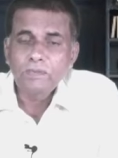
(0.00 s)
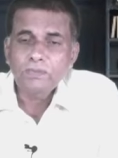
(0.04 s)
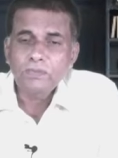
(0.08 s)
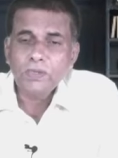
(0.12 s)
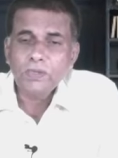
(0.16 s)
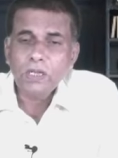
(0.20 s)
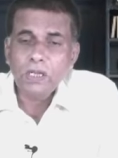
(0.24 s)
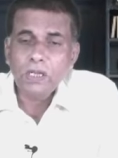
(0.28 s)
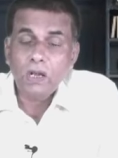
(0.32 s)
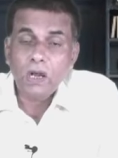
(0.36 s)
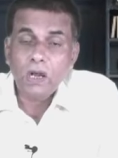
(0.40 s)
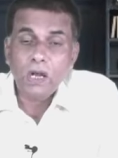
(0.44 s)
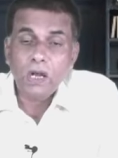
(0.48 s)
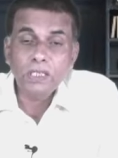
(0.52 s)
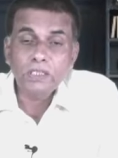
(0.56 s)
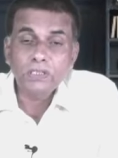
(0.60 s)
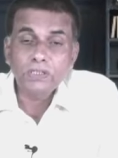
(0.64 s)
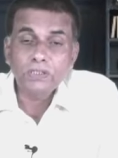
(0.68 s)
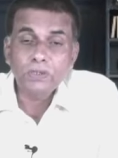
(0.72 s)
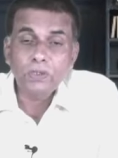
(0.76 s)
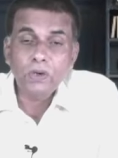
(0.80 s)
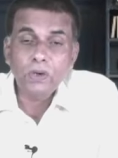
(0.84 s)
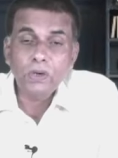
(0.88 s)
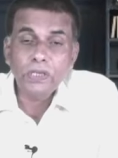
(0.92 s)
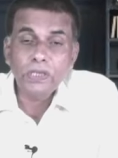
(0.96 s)
The Lord
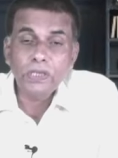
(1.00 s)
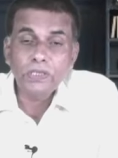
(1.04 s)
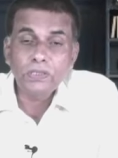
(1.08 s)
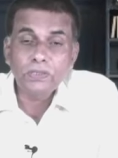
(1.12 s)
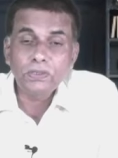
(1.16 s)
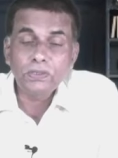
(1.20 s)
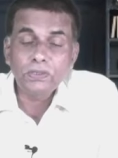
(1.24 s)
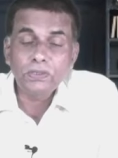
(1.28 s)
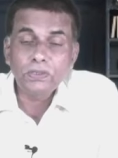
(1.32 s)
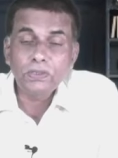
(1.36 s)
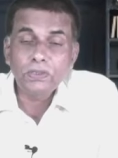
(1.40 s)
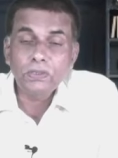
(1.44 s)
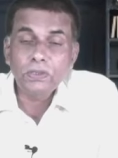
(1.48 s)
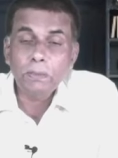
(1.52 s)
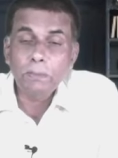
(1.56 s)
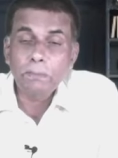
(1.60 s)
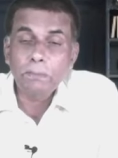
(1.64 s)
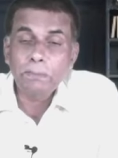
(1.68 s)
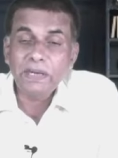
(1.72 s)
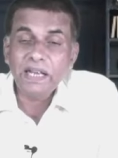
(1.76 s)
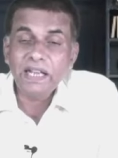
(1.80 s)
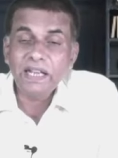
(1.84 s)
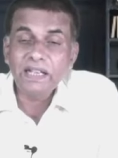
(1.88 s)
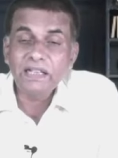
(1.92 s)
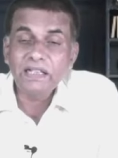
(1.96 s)
is going to
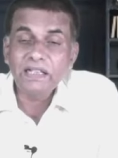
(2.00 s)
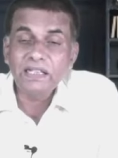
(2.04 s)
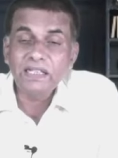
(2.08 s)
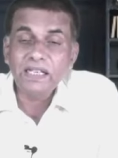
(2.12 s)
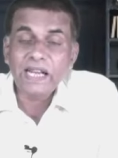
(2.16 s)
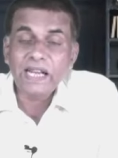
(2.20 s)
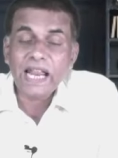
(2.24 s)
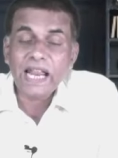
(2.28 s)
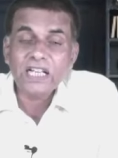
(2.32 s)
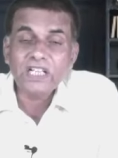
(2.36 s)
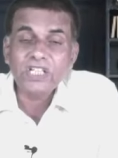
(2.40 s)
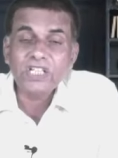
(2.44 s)
bring great